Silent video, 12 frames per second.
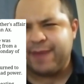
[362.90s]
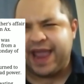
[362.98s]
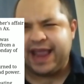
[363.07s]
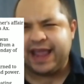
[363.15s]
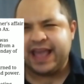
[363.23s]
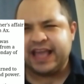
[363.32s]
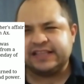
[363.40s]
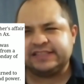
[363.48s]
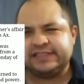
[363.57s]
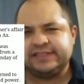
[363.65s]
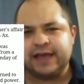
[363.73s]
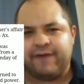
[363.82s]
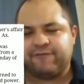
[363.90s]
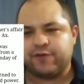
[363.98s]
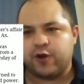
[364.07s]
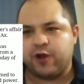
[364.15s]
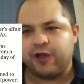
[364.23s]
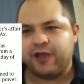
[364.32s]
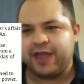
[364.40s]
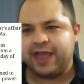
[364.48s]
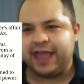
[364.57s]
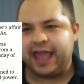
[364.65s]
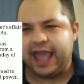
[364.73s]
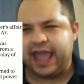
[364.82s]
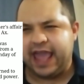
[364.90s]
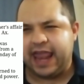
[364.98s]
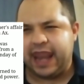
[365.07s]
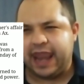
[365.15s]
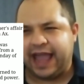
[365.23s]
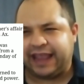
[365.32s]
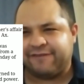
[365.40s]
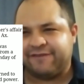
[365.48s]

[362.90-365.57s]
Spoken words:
may suffer in life.